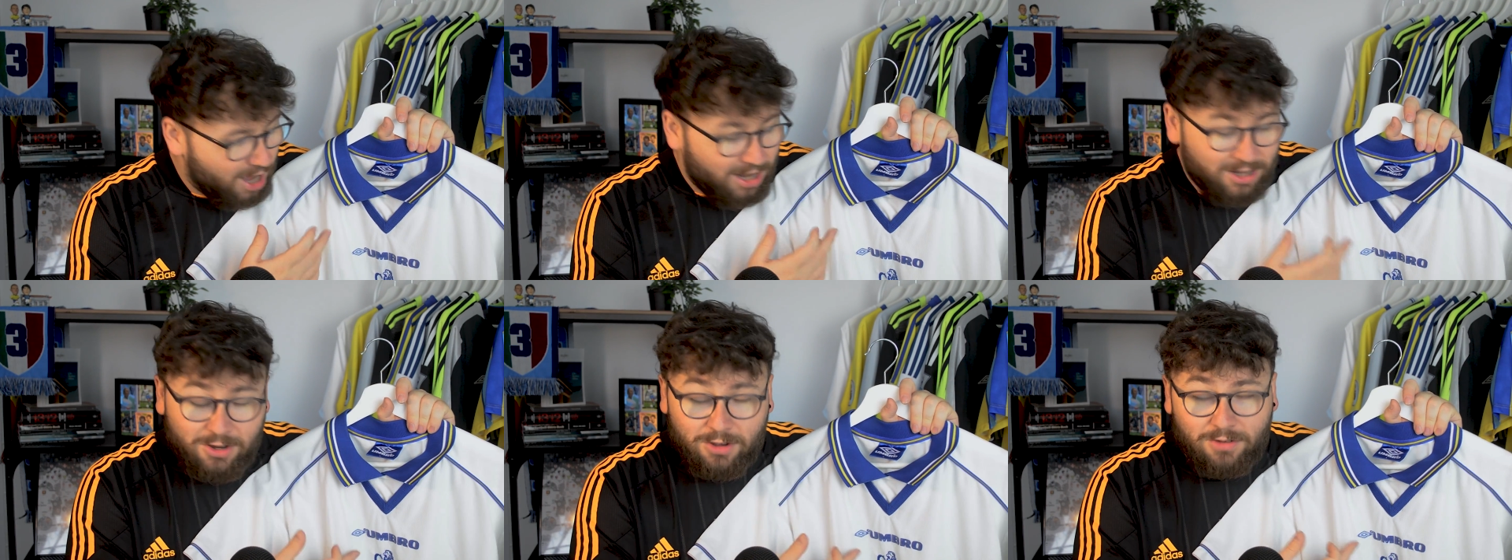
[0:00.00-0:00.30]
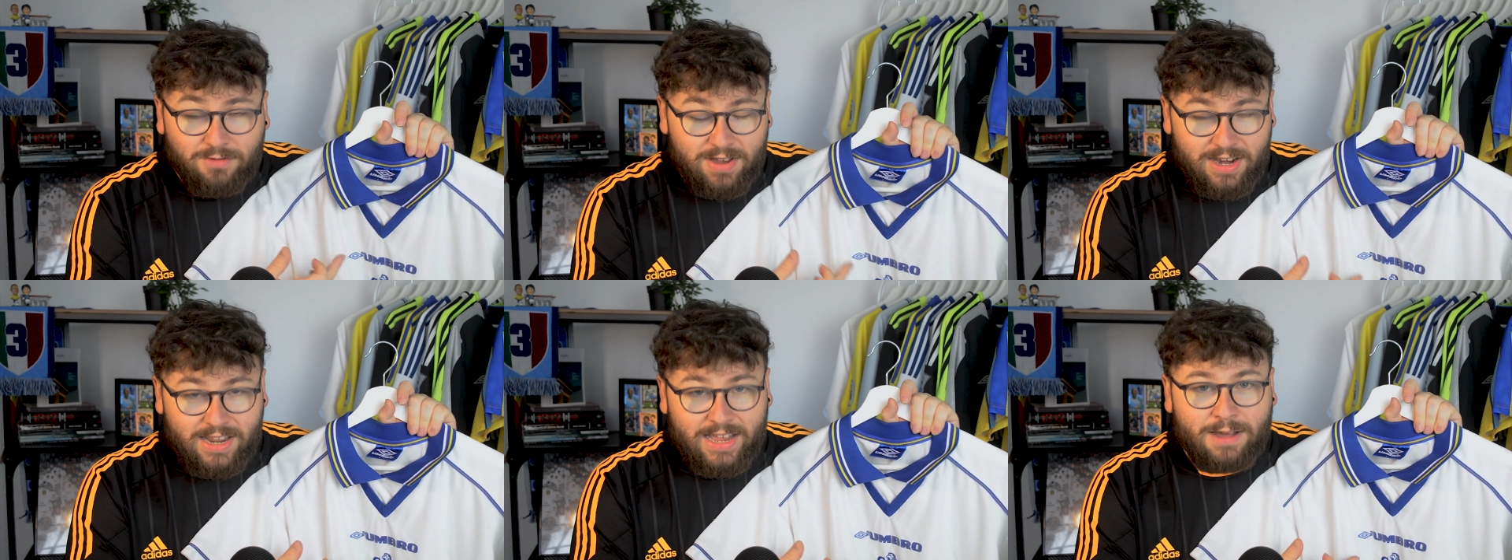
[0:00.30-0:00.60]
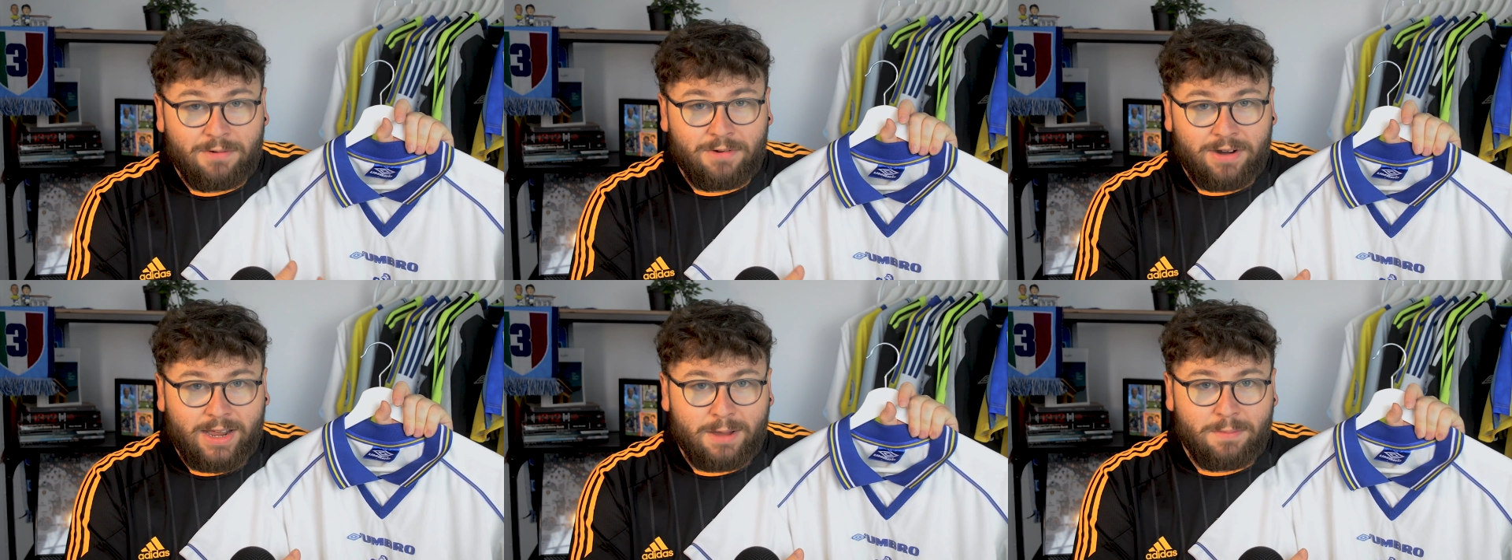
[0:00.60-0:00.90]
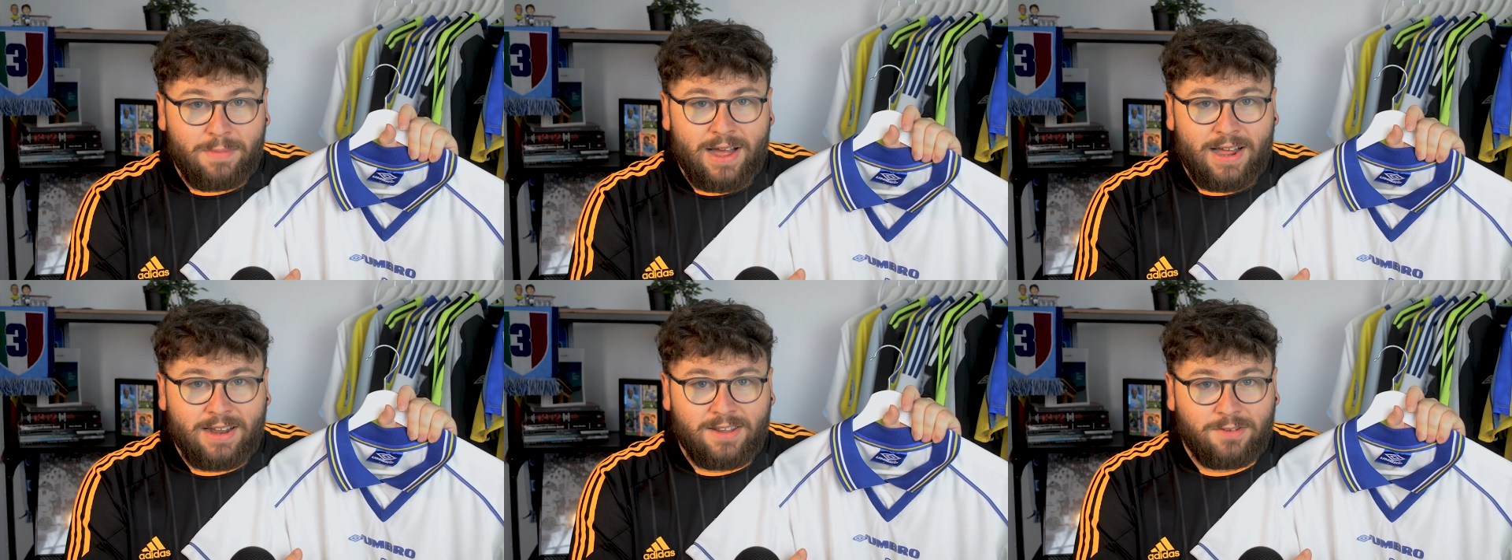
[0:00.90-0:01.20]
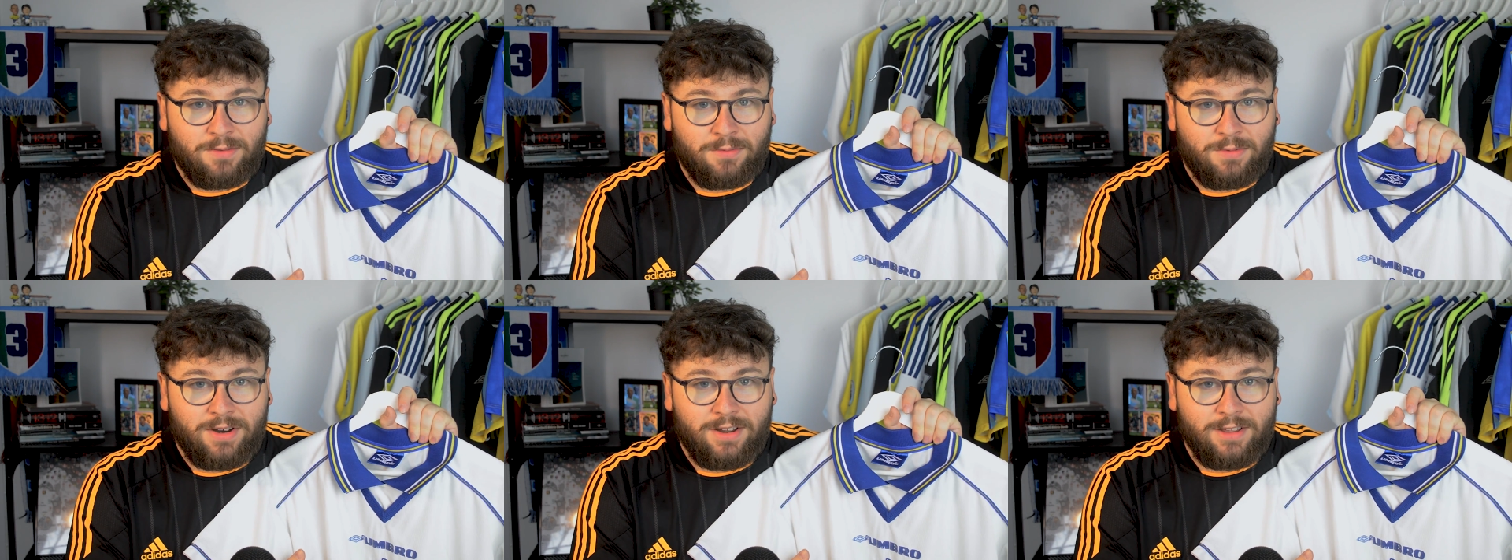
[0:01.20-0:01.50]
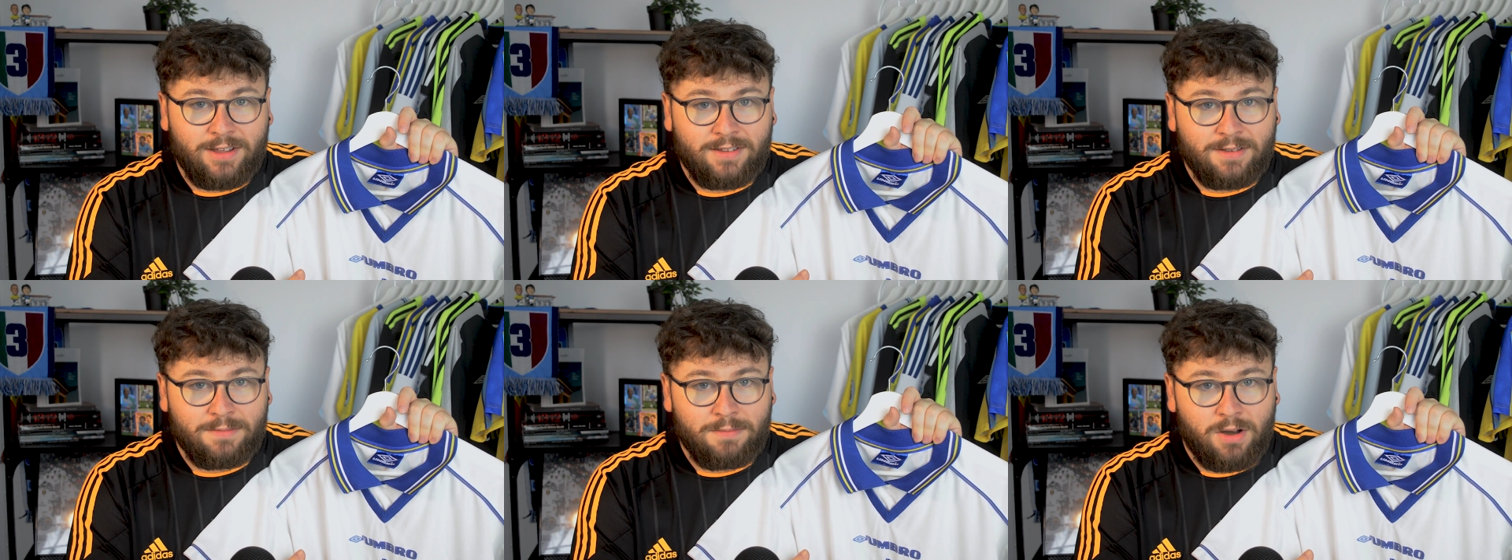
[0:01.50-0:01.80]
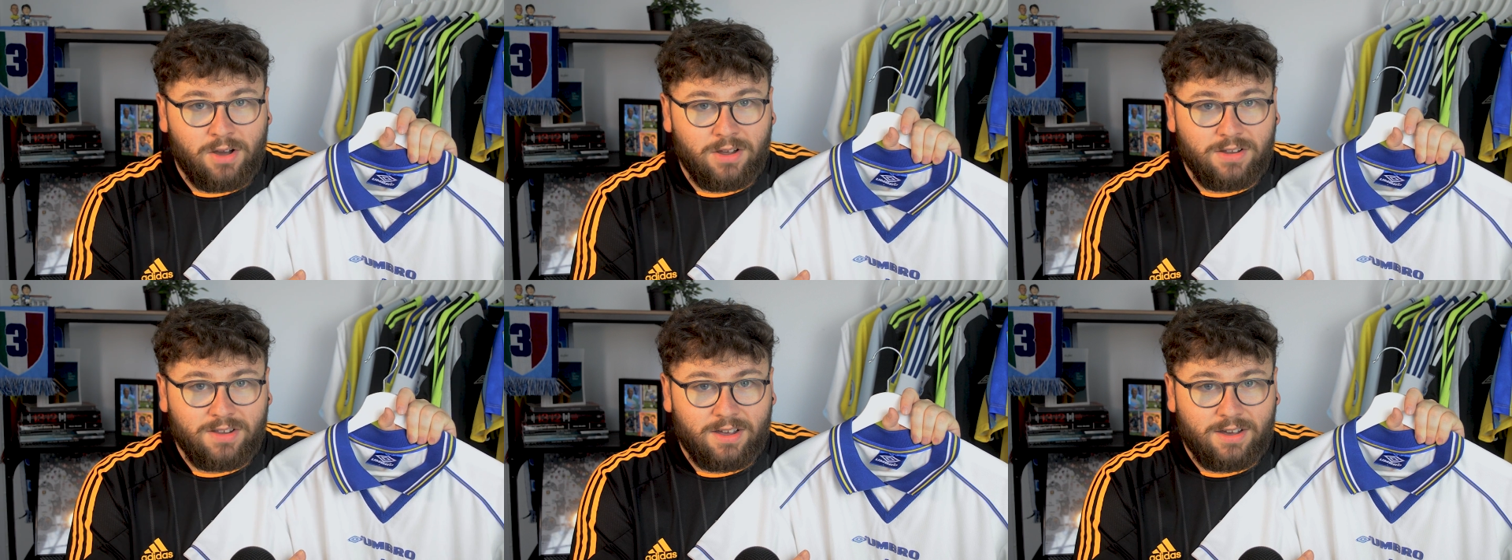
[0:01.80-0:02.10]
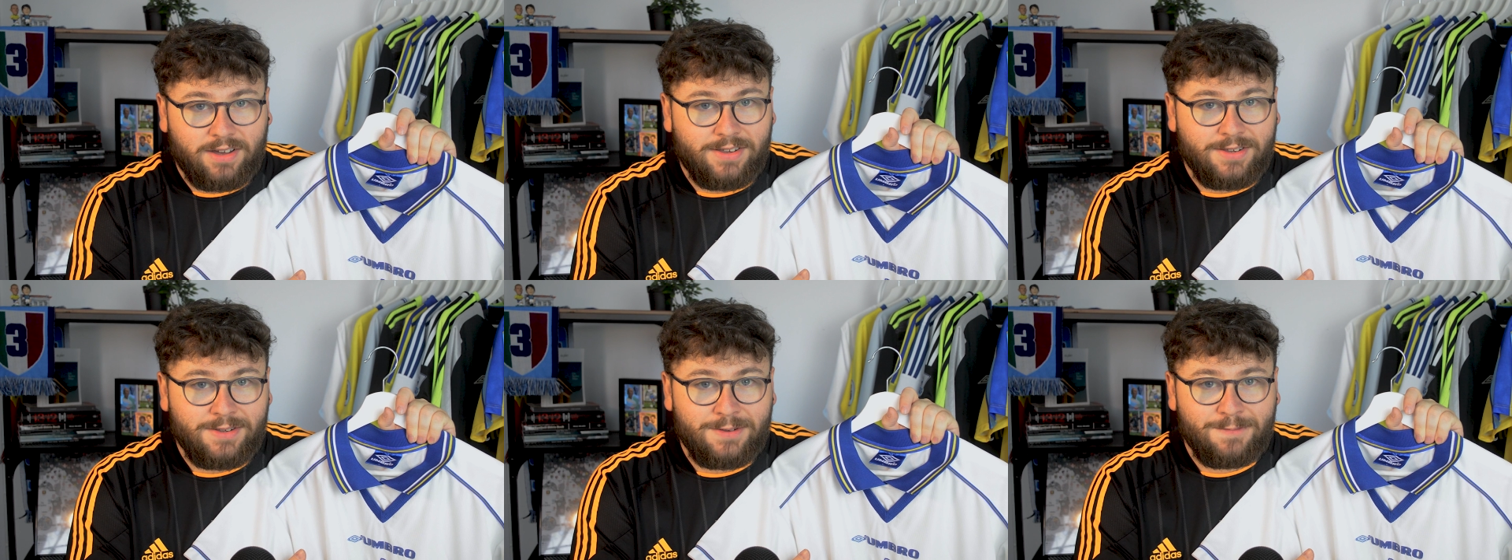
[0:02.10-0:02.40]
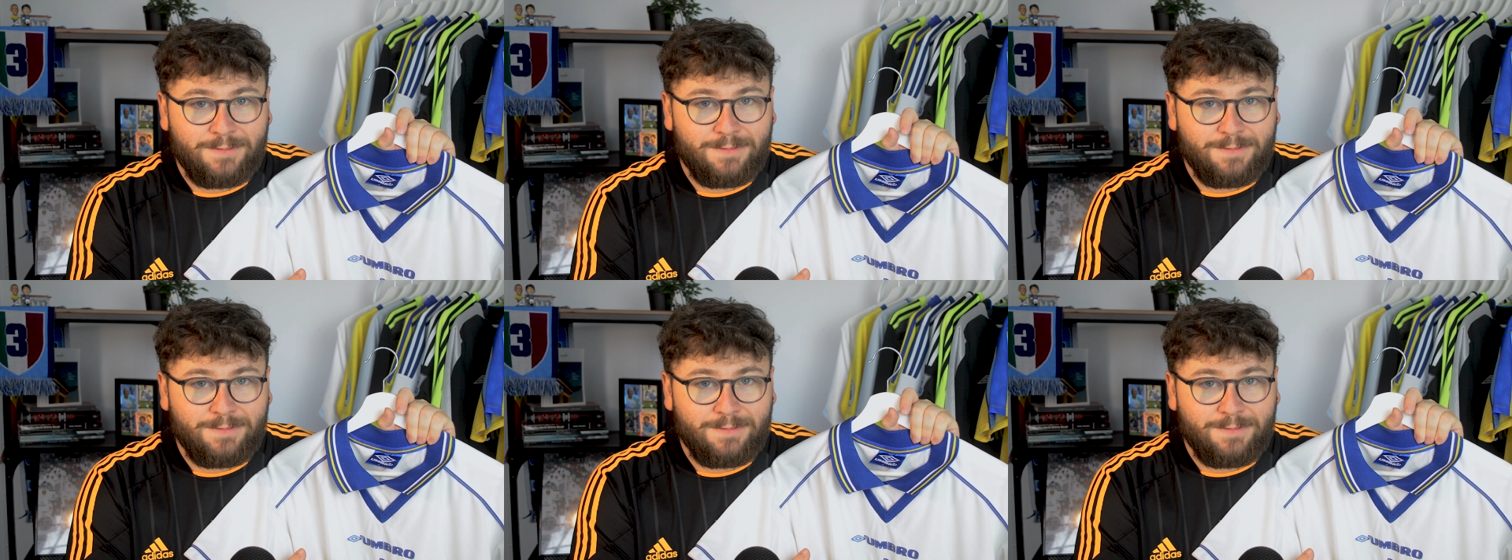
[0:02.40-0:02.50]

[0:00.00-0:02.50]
I do really want to get my hands on one of these in my size.